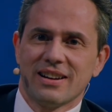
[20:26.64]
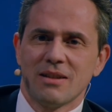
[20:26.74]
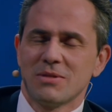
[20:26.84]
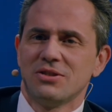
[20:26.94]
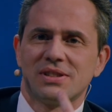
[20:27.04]
and
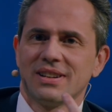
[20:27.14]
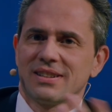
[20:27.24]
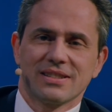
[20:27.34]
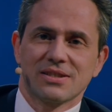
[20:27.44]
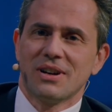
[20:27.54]
I'm a New
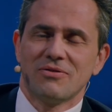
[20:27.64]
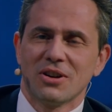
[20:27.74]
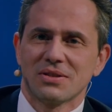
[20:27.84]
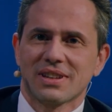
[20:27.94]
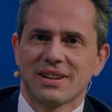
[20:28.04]
Zealander, so I have
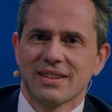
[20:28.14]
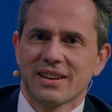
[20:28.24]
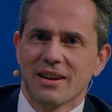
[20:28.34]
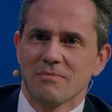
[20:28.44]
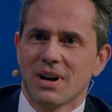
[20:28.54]
no skin in the game,